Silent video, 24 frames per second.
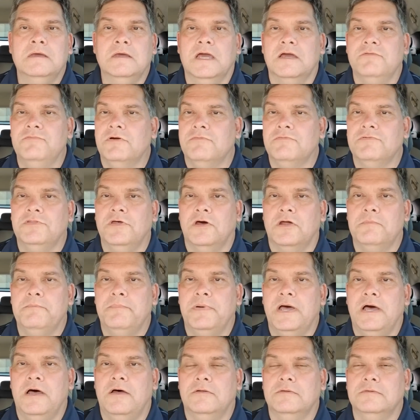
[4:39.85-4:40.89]
Have you ever thought
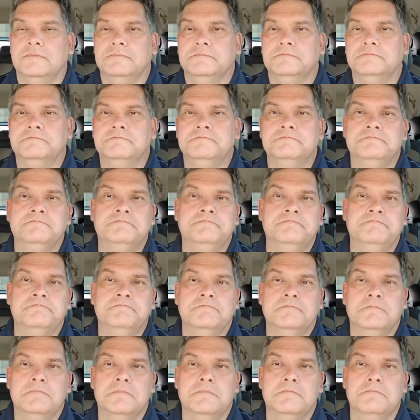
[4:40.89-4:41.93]
about
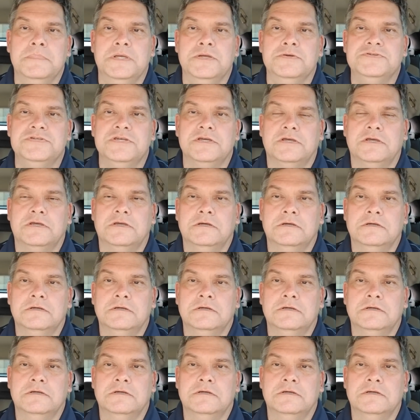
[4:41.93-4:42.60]
music?